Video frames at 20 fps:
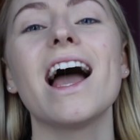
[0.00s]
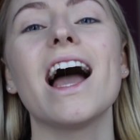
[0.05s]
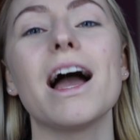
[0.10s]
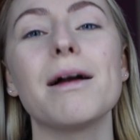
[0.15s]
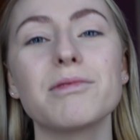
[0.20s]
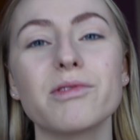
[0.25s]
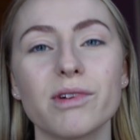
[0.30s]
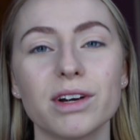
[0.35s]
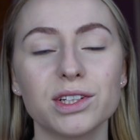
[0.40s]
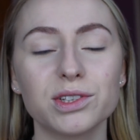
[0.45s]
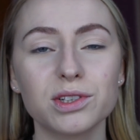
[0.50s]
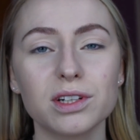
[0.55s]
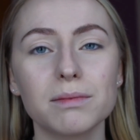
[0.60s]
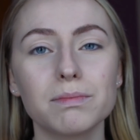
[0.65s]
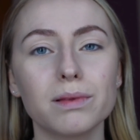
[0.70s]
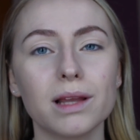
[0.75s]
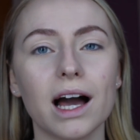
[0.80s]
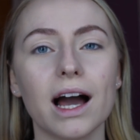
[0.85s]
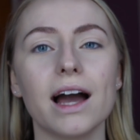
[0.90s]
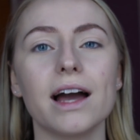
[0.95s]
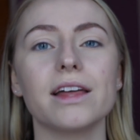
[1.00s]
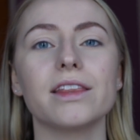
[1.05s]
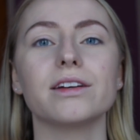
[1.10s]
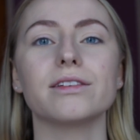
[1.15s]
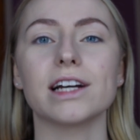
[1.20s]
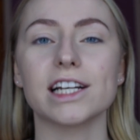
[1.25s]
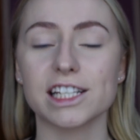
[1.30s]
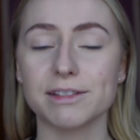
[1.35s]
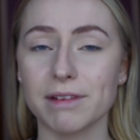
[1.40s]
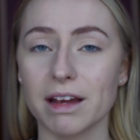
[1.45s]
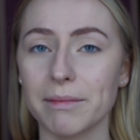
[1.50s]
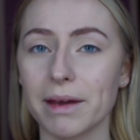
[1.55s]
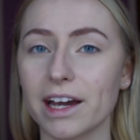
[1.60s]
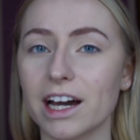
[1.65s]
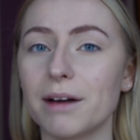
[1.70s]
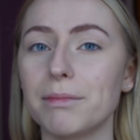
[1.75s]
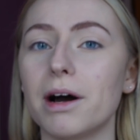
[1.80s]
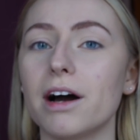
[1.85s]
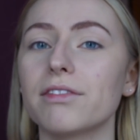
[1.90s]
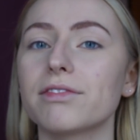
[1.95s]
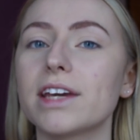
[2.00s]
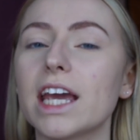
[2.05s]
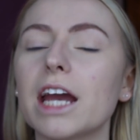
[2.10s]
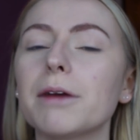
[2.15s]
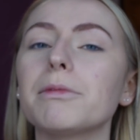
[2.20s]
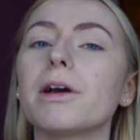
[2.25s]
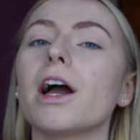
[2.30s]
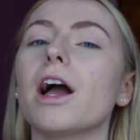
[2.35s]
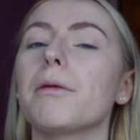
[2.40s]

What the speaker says: I'm going to apply the rest of my makeup off camera.